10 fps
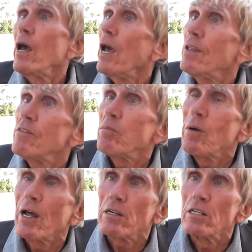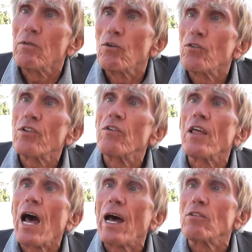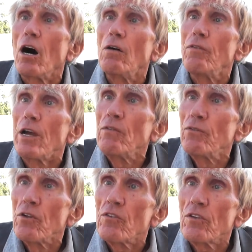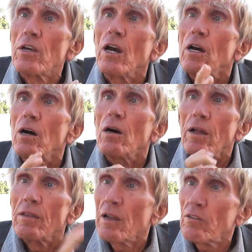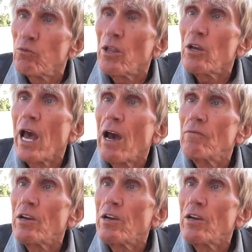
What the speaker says: enzymatic levels to that of infancy. And that's when you have